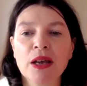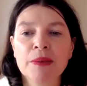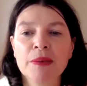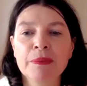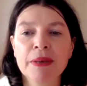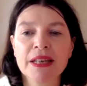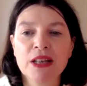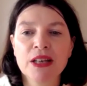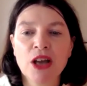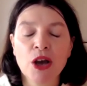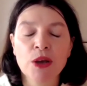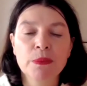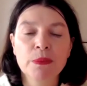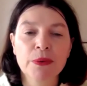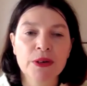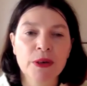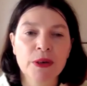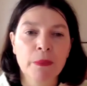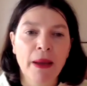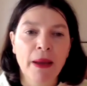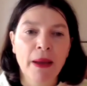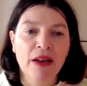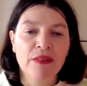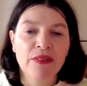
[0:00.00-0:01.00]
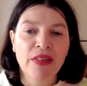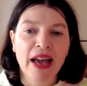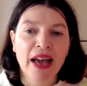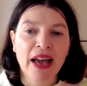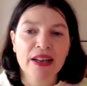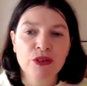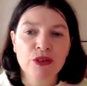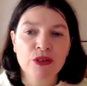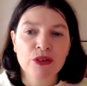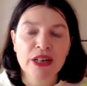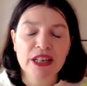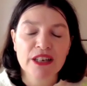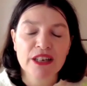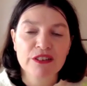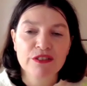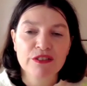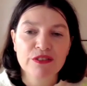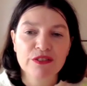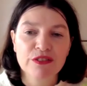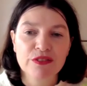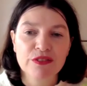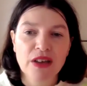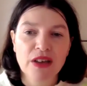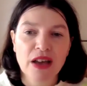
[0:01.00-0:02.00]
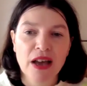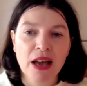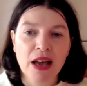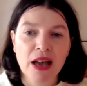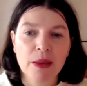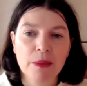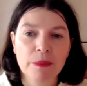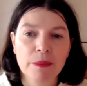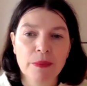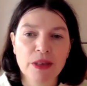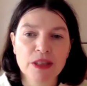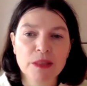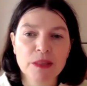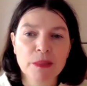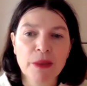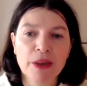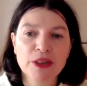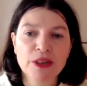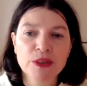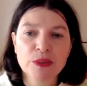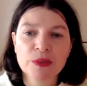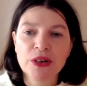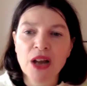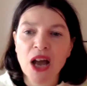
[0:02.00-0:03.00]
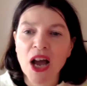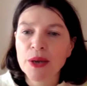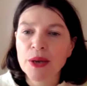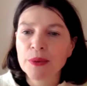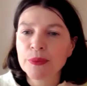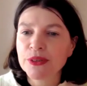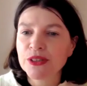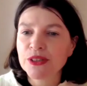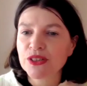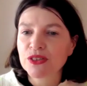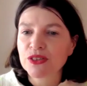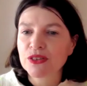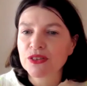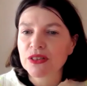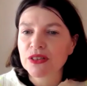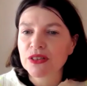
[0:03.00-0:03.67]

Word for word: being open about that grief. Um, I suppose when I was